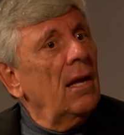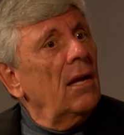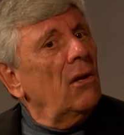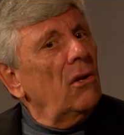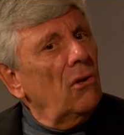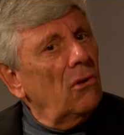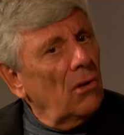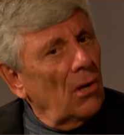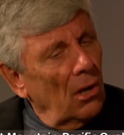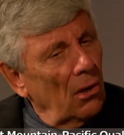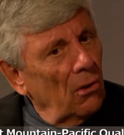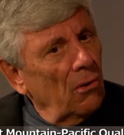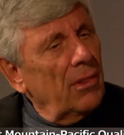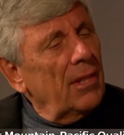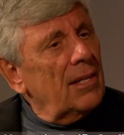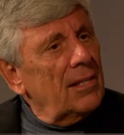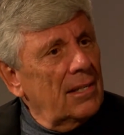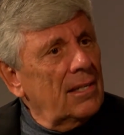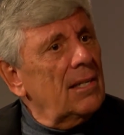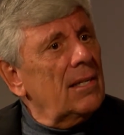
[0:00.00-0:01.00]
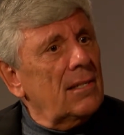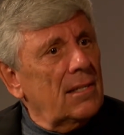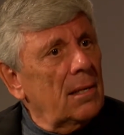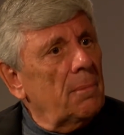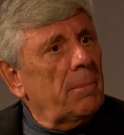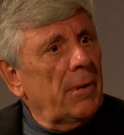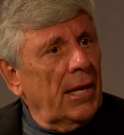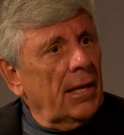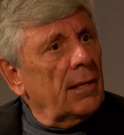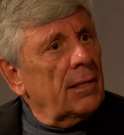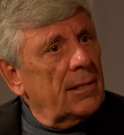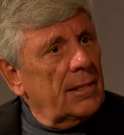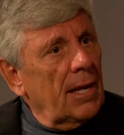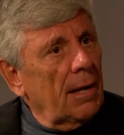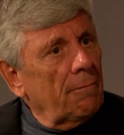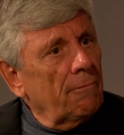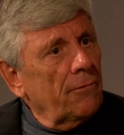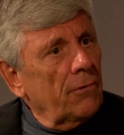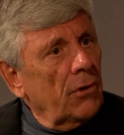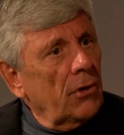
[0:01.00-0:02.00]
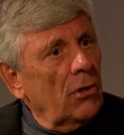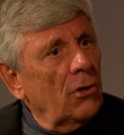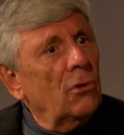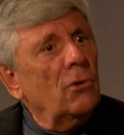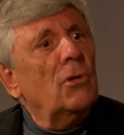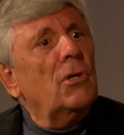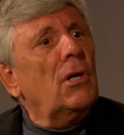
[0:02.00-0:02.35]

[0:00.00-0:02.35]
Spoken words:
you know, this is a big step for you.